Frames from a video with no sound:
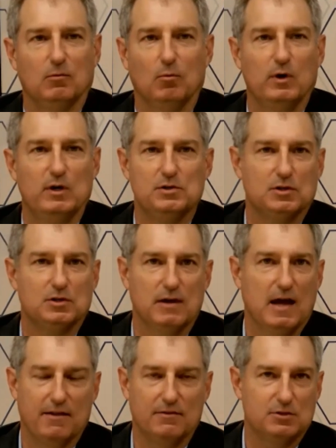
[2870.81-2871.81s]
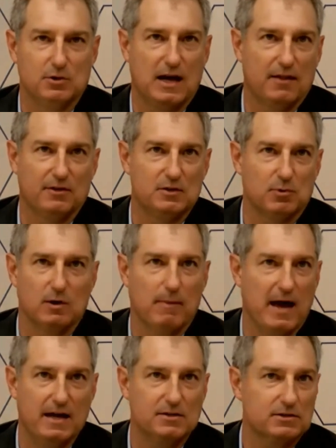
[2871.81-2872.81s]
when should student athletes wear
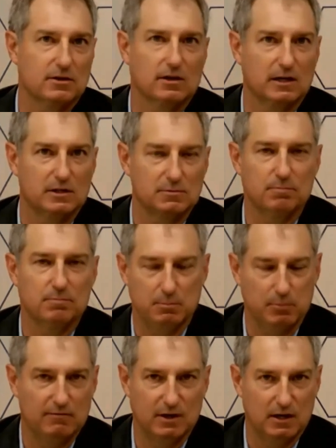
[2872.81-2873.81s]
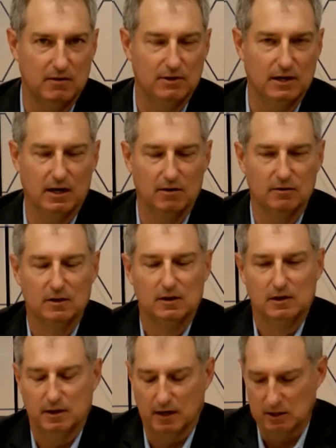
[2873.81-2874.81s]
masks, or I guess people involved in our
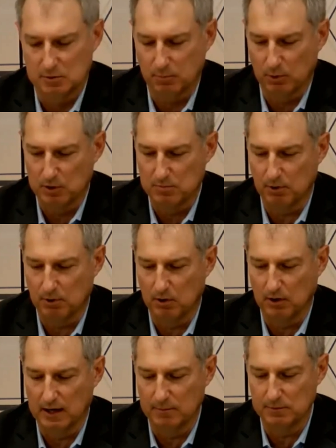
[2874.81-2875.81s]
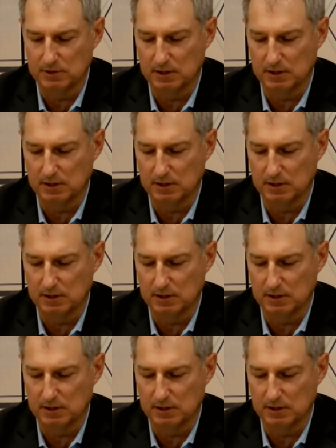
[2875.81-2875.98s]
in our sports programs.